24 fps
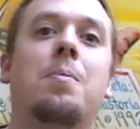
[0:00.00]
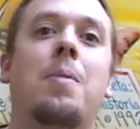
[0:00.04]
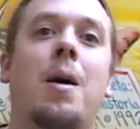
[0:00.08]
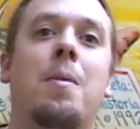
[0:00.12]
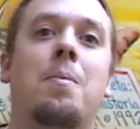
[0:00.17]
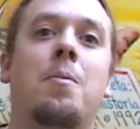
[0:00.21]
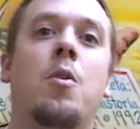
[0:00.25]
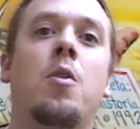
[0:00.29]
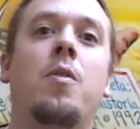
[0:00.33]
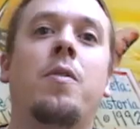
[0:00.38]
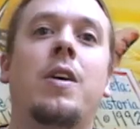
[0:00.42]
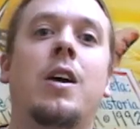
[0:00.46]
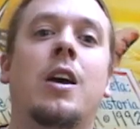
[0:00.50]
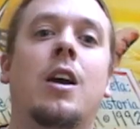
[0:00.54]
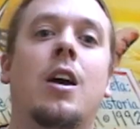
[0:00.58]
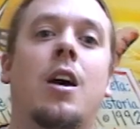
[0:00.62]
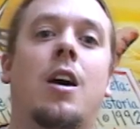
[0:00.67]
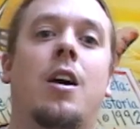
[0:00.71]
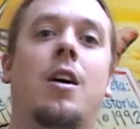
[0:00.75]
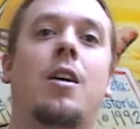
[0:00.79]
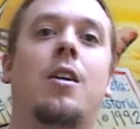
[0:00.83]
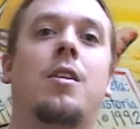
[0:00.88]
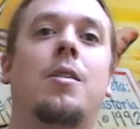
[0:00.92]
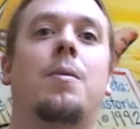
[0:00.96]
By moving
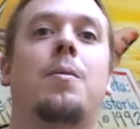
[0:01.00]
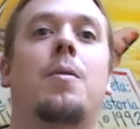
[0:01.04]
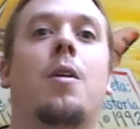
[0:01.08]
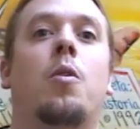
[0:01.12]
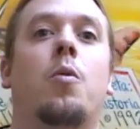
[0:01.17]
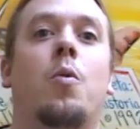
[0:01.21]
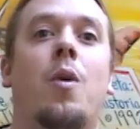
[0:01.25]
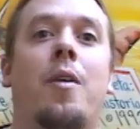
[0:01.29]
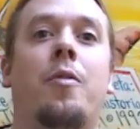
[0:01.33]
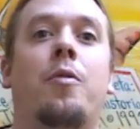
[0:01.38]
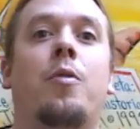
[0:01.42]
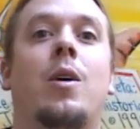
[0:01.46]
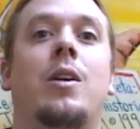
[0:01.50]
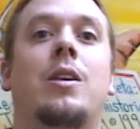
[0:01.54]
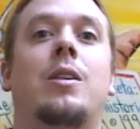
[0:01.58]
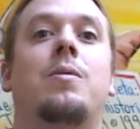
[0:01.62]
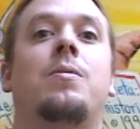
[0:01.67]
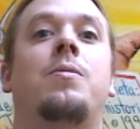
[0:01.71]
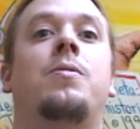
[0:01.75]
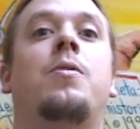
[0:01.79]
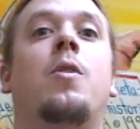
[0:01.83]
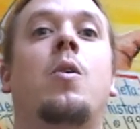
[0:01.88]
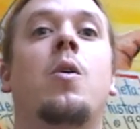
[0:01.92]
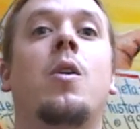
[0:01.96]
a
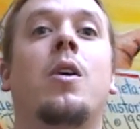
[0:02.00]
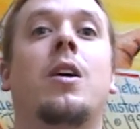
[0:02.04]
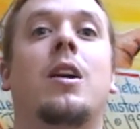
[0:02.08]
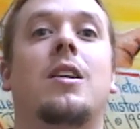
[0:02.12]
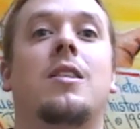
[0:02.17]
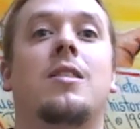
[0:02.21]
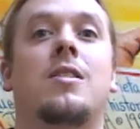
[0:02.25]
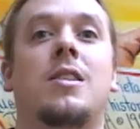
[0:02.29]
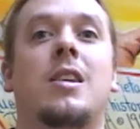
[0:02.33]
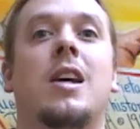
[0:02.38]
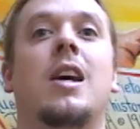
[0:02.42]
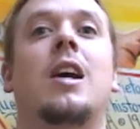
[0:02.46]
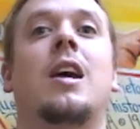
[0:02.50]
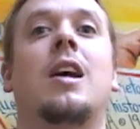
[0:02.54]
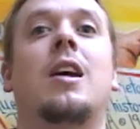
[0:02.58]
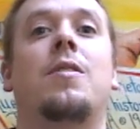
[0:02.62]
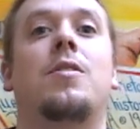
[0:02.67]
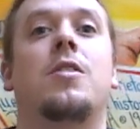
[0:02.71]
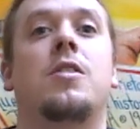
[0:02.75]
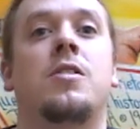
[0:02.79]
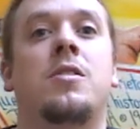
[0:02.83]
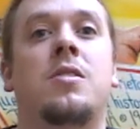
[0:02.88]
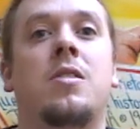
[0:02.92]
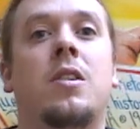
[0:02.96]
referendum forward and seeing
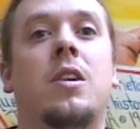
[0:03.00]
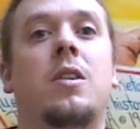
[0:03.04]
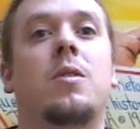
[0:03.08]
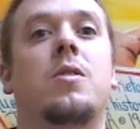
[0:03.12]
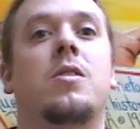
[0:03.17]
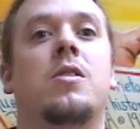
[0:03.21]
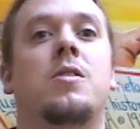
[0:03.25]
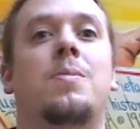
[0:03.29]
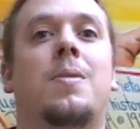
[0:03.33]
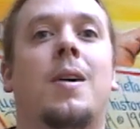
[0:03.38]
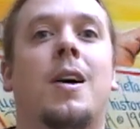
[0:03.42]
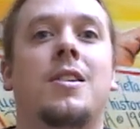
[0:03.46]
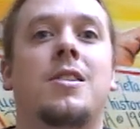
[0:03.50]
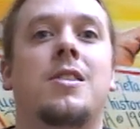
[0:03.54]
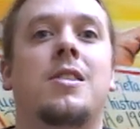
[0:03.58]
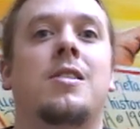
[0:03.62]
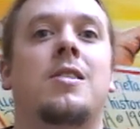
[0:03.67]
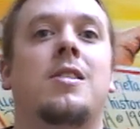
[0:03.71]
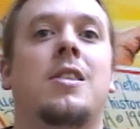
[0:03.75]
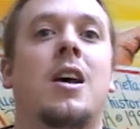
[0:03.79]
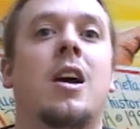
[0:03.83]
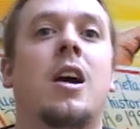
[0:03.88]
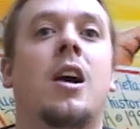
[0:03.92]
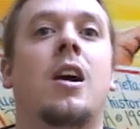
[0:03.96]
if the student response
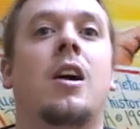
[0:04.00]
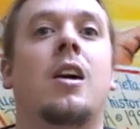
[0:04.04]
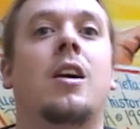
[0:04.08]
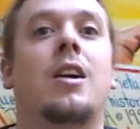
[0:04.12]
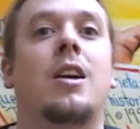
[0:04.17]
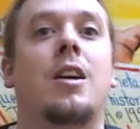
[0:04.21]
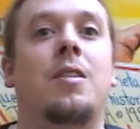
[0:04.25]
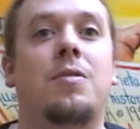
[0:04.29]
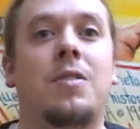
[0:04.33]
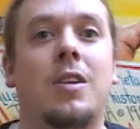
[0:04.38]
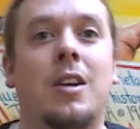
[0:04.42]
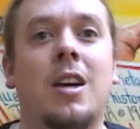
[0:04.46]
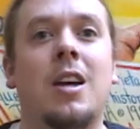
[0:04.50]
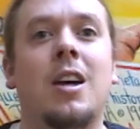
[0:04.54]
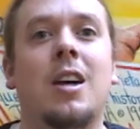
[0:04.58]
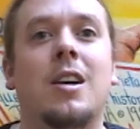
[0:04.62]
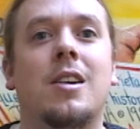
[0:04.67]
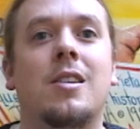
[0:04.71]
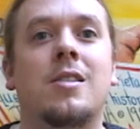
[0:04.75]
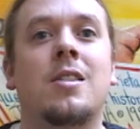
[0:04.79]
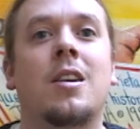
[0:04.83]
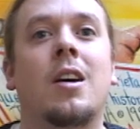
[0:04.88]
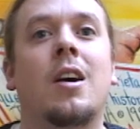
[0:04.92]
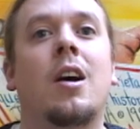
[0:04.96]
is there, and if it
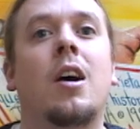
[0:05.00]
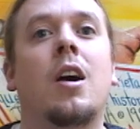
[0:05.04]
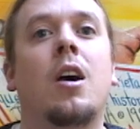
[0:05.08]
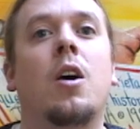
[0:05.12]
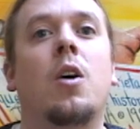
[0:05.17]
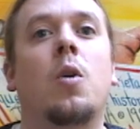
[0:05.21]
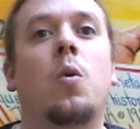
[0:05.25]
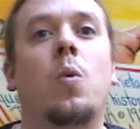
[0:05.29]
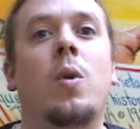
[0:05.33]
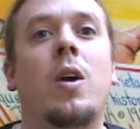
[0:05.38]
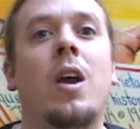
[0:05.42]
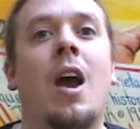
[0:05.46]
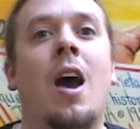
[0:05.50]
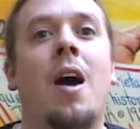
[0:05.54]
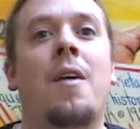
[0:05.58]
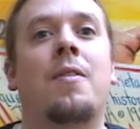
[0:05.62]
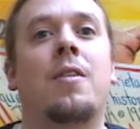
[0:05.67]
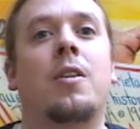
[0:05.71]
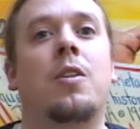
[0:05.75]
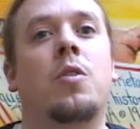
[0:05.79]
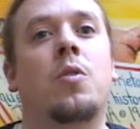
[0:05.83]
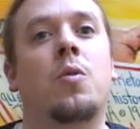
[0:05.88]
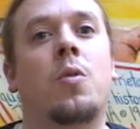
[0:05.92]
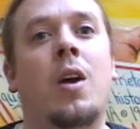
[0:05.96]
is, we have
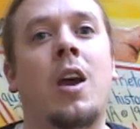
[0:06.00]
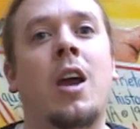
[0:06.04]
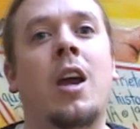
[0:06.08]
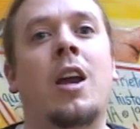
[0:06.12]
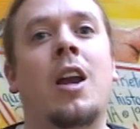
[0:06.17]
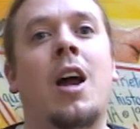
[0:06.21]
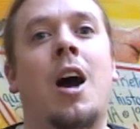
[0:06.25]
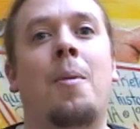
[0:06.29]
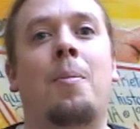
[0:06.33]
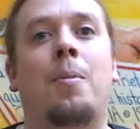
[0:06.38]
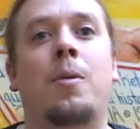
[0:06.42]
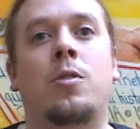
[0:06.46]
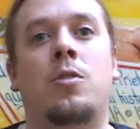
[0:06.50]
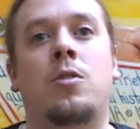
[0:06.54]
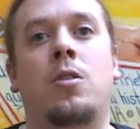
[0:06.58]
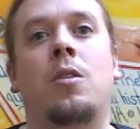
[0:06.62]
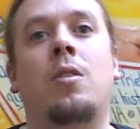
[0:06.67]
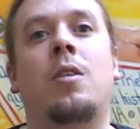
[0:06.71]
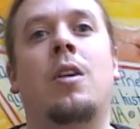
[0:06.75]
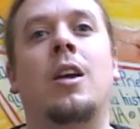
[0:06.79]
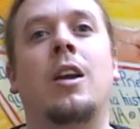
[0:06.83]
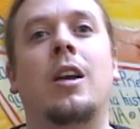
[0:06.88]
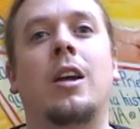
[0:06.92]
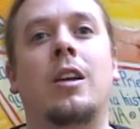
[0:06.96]
a great
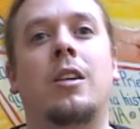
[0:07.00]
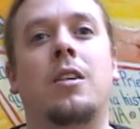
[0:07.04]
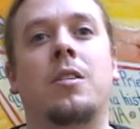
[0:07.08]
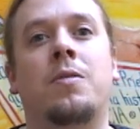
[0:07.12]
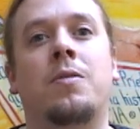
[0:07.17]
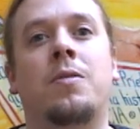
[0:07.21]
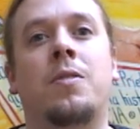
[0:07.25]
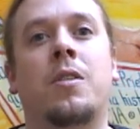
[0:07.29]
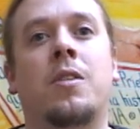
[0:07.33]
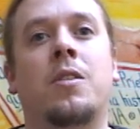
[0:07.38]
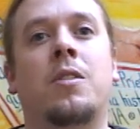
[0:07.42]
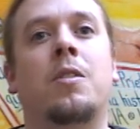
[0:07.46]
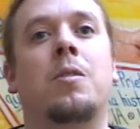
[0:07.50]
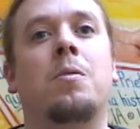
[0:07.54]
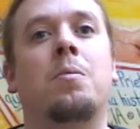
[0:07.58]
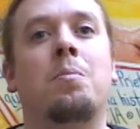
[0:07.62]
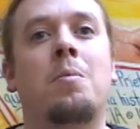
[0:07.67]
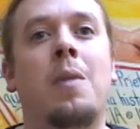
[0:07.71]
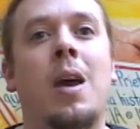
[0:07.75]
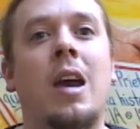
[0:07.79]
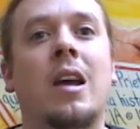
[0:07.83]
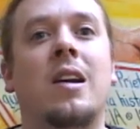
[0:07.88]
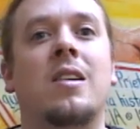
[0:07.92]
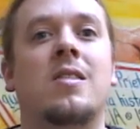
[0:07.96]
opportunity to further
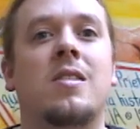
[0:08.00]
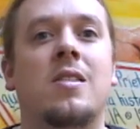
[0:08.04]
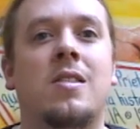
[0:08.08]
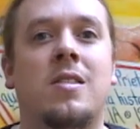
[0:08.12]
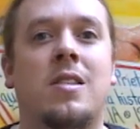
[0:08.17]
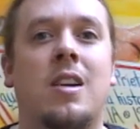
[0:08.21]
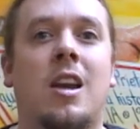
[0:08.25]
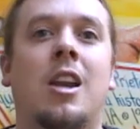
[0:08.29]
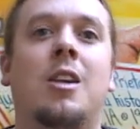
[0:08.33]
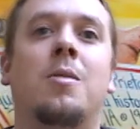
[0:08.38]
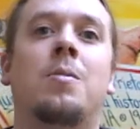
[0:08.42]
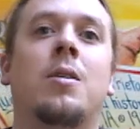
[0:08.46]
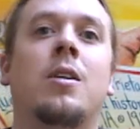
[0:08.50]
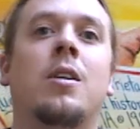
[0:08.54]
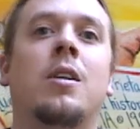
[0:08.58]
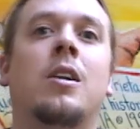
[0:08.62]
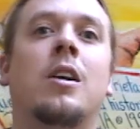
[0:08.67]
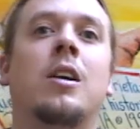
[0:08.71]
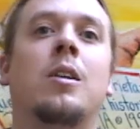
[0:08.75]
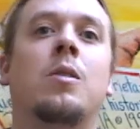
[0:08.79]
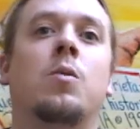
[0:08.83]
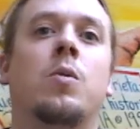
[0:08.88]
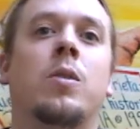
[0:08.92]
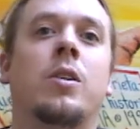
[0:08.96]
make
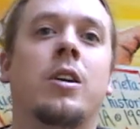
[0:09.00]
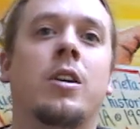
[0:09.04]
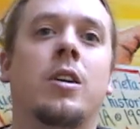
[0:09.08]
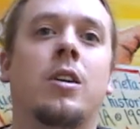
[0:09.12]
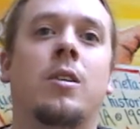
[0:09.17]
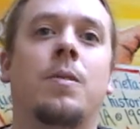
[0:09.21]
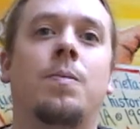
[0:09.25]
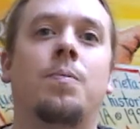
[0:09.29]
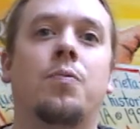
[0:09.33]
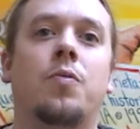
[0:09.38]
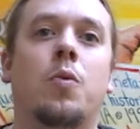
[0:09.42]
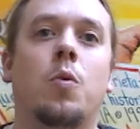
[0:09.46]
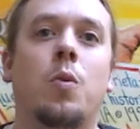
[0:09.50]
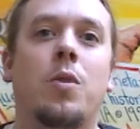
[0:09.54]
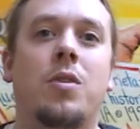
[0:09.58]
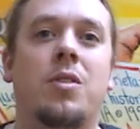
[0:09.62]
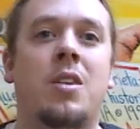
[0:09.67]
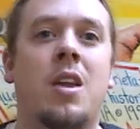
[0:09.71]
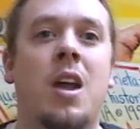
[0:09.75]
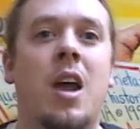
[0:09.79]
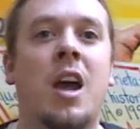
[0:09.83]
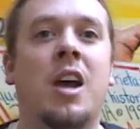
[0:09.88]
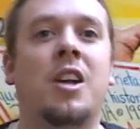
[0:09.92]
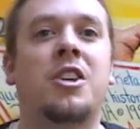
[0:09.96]
sustainability real, with
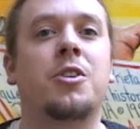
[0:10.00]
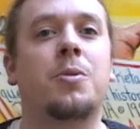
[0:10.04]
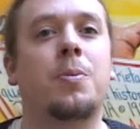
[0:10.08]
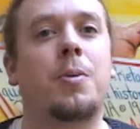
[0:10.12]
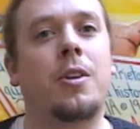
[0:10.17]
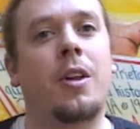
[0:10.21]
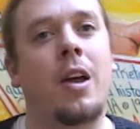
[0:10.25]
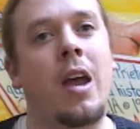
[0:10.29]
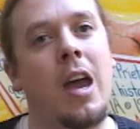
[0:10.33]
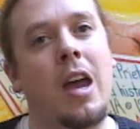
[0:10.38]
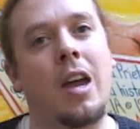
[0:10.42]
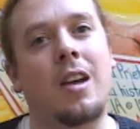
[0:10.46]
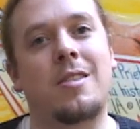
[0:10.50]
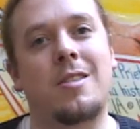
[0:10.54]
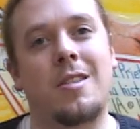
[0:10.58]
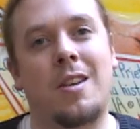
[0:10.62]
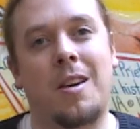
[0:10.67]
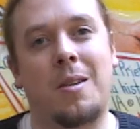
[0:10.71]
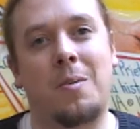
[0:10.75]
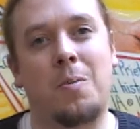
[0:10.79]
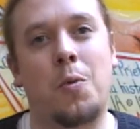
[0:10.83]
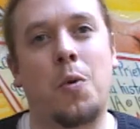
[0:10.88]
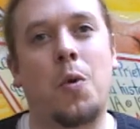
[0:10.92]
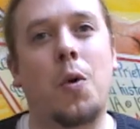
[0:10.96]
tangible
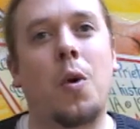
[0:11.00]
hands-on